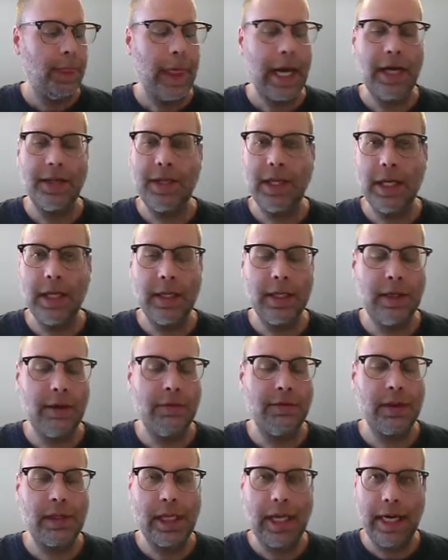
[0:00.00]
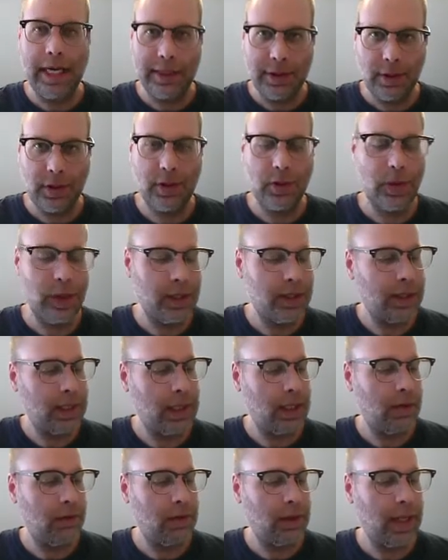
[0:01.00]
At the end of class, or towards
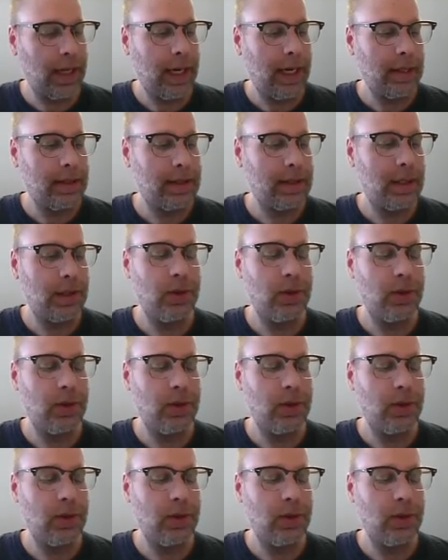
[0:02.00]
the end of class,